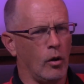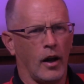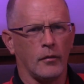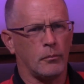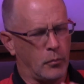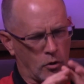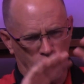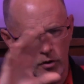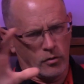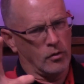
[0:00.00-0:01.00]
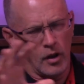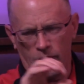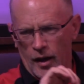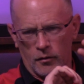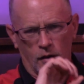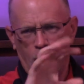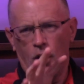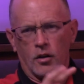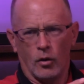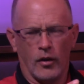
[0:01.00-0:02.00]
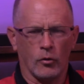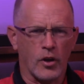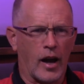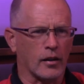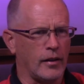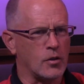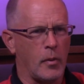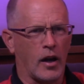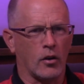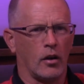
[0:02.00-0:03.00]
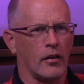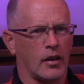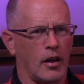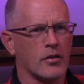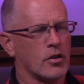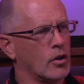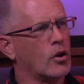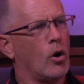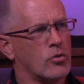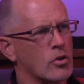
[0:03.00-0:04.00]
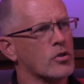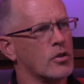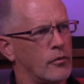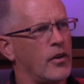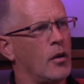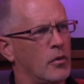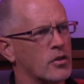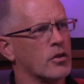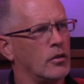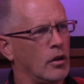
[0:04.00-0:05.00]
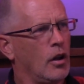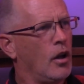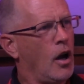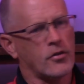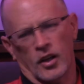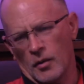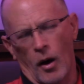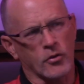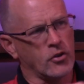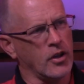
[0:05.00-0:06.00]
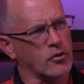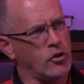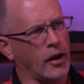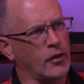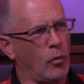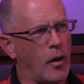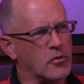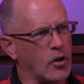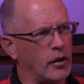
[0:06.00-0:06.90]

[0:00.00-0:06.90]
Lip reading: And I pushed those accolades back onto the kids and the coaches and the families, and I said, come out and see us. Check the website.